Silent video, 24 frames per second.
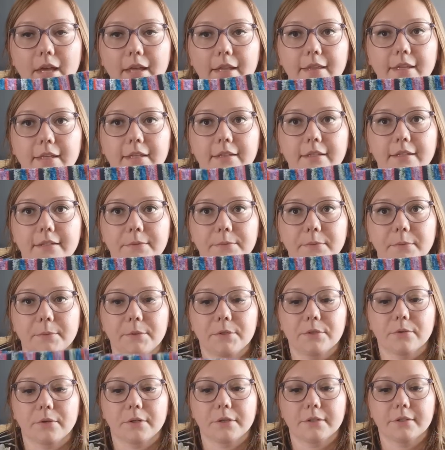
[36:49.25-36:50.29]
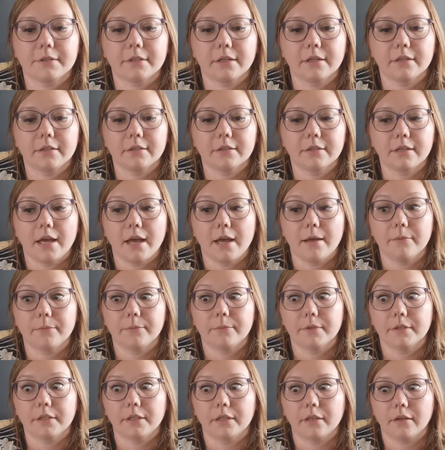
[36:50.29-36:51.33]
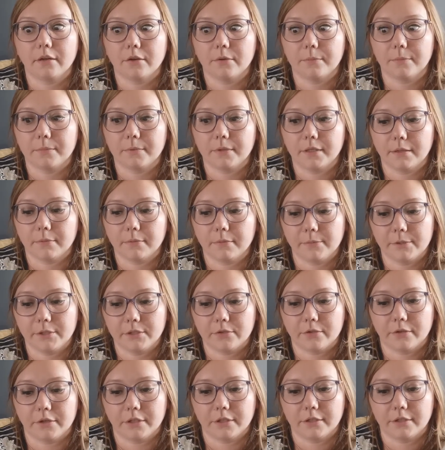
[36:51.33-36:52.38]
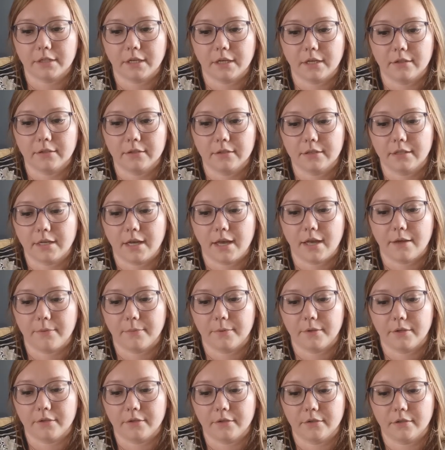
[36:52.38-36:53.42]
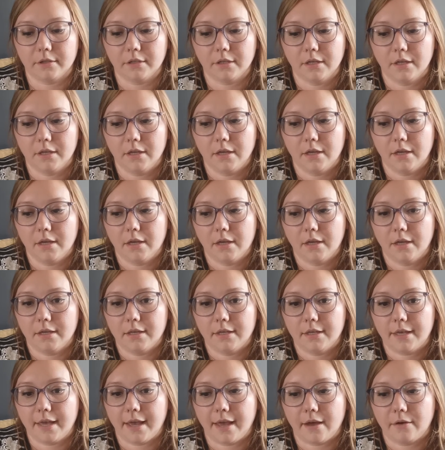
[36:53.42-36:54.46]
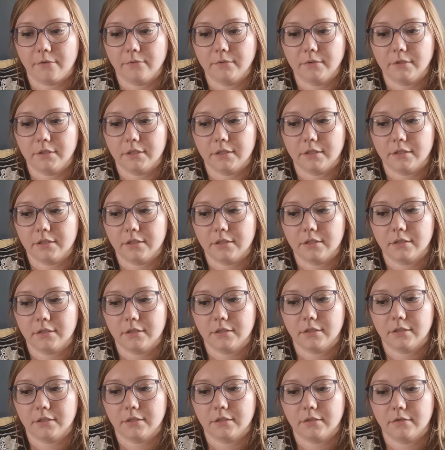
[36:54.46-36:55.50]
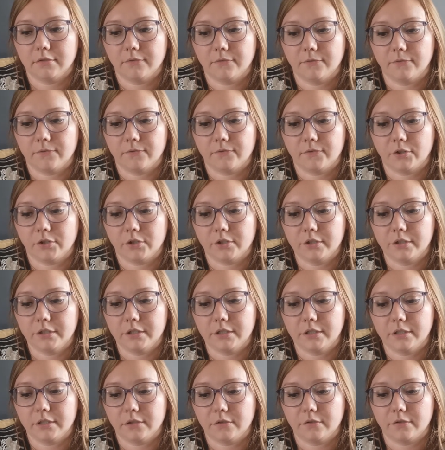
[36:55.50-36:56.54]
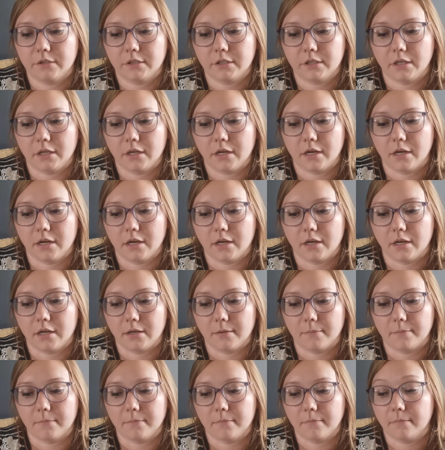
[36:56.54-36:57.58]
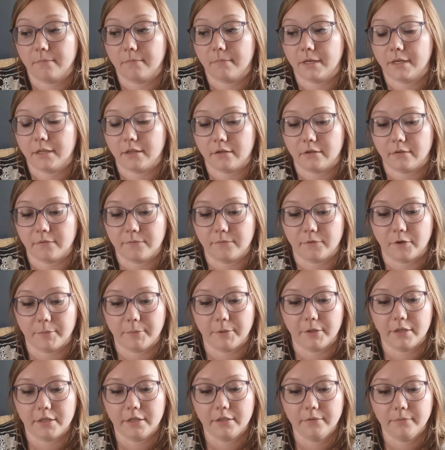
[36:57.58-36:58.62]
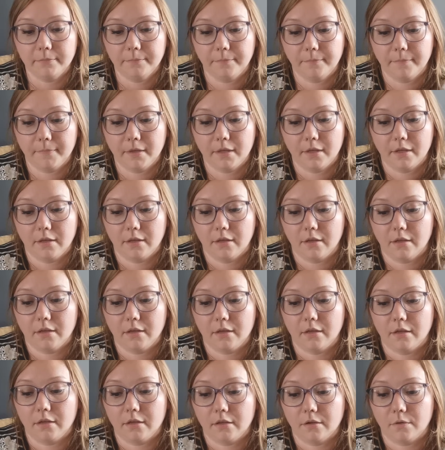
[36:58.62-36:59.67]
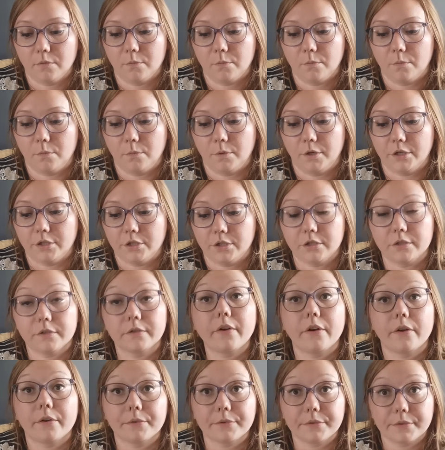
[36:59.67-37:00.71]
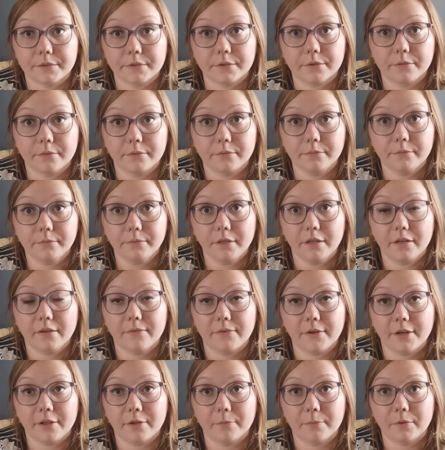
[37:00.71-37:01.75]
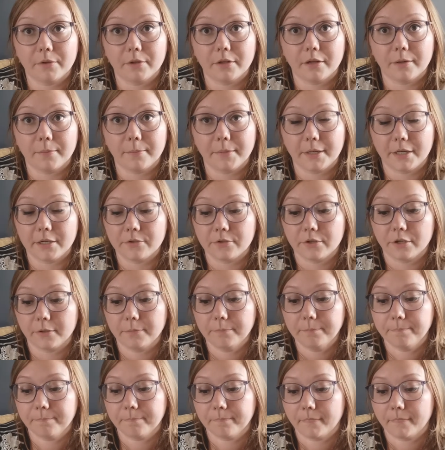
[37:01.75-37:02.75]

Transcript: I think these will be shorty socks. I really hope they will be shorty socks. I will count first using my little formula, which is also available on Patreon.